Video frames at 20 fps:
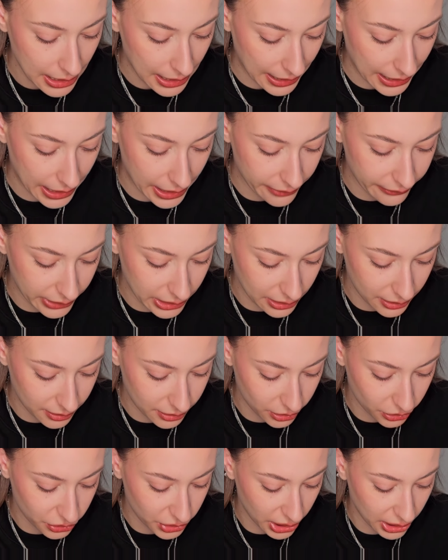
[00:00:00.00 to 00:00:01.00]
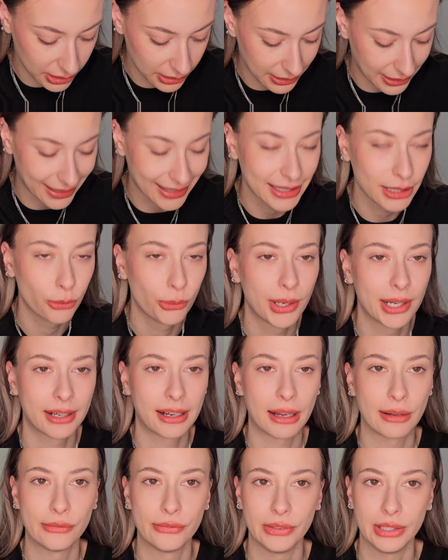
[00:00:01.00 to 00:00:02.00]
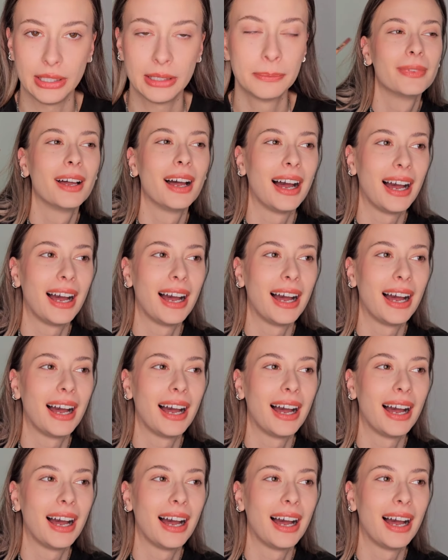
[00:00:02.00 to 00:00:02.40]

I have in here the shade Anywhere Caffeine.